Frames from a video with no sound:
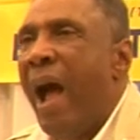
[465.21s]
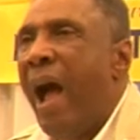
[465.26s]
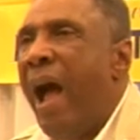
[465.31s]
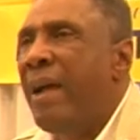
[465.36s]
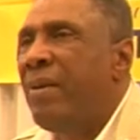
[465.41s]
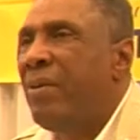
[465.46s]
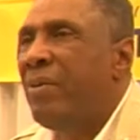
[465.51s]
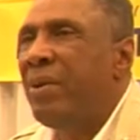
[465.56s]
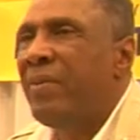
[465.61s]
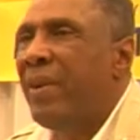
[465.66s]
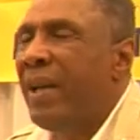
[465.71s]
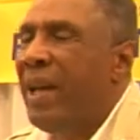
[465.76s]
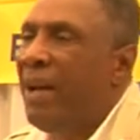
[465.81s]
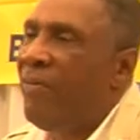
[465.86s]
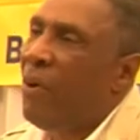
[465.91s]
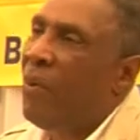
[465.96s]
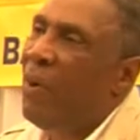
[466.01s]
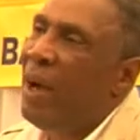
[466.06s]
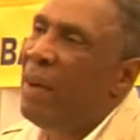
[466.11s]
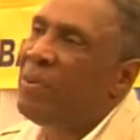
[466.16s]
I don't really have
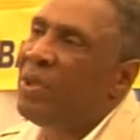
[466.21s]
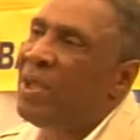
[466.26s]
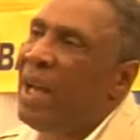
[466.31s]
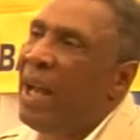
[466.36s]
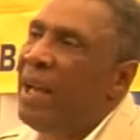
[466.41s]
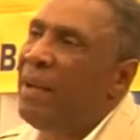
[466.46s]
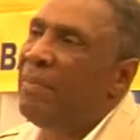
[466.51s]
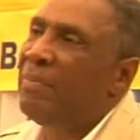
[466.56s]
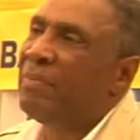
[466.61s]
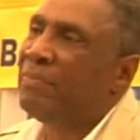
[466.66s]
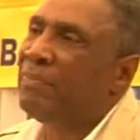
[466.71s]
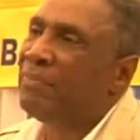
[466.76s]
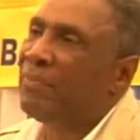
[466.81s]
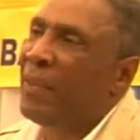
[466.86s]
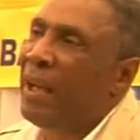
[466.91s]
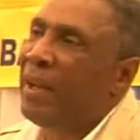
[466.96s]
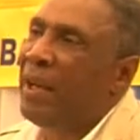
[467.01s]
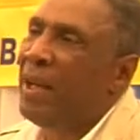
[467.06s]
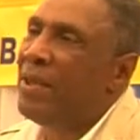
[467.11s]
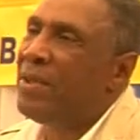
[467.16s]
a website.
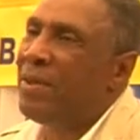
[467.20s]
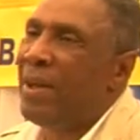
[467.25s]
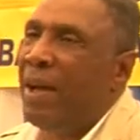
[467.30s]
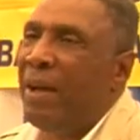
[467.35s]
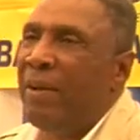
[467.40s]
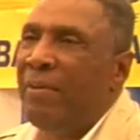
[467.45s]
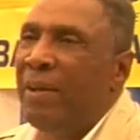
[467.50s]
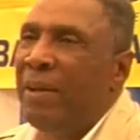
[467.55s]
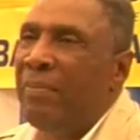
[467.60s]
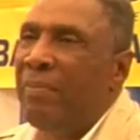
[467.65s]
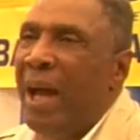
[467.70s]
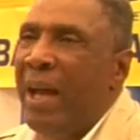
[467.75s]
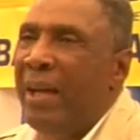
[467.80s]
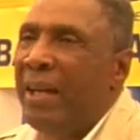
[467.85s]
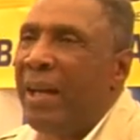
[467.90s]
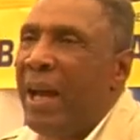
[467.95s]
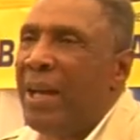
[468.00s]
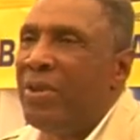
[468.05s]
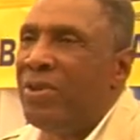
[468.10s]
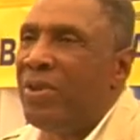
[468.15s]
I guess in my
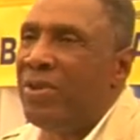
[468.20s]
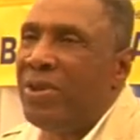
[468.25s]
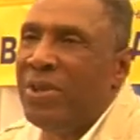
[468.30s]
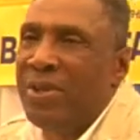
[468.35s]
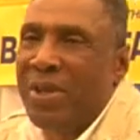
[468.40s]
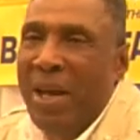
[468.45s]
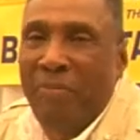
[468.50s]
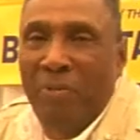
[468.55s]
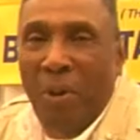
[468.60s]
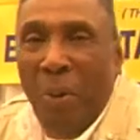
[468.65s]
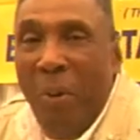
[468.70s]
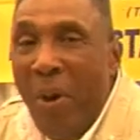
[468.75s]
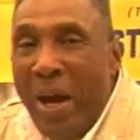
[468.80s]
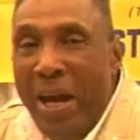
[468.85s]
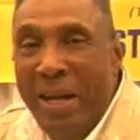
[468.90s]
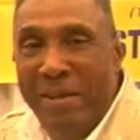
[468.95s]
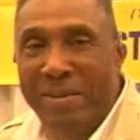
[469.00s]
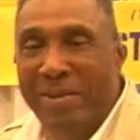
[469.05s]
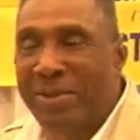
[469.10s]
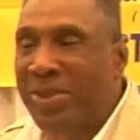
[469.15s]
case, you just have to
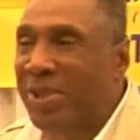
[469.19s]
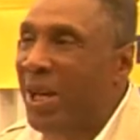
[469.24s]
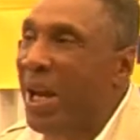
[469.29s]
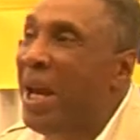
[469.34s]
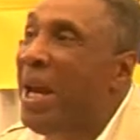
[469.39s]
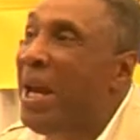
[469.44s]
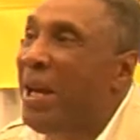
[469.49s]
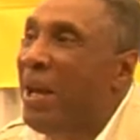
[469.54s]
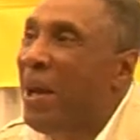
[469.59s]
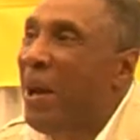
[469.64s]
wait and see,